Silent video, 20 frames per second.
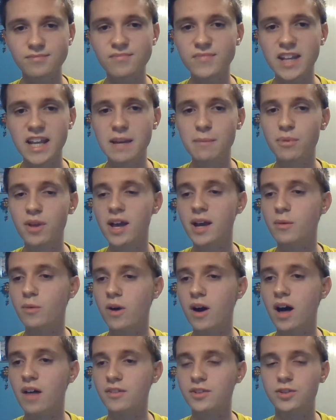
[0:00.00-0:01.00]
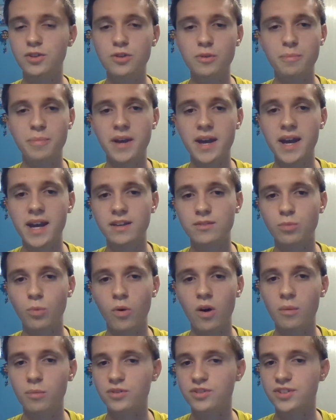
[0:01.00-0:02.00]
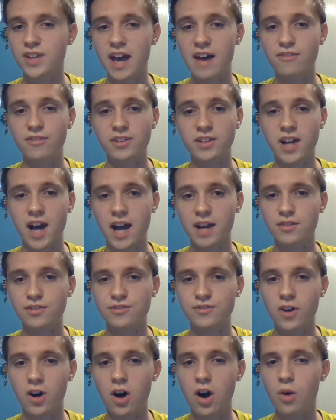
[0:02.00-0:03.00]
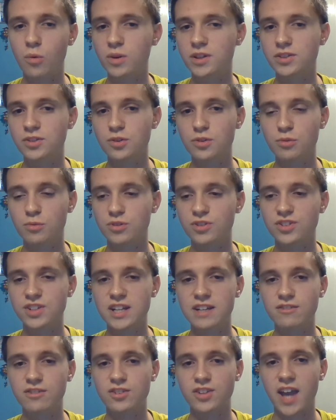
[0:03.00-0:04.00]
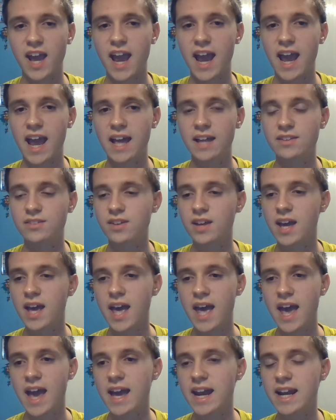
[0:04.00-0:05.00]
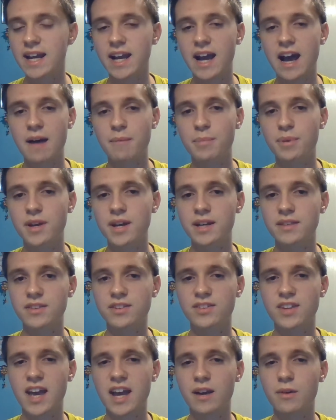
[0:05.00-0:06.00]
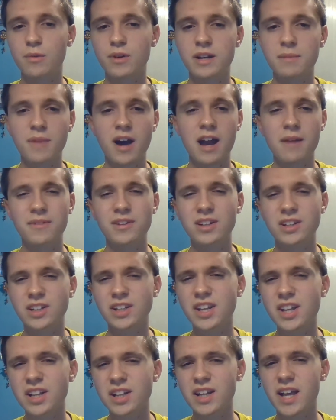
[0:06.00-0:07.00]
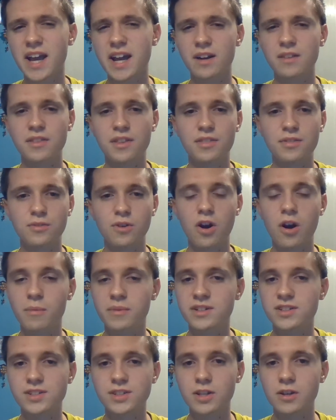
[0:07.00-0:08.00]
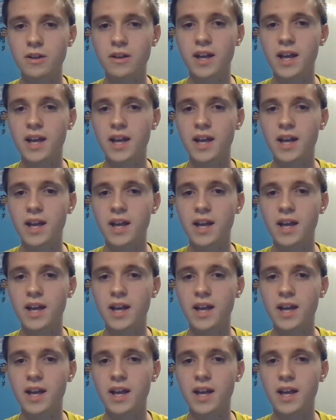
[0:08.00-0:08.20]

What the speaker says: He played well, the 2 picks. One was definitely not his fault, went through the receiver's hands, and it got picked. The second one, he might have been a little late on the throw, but he still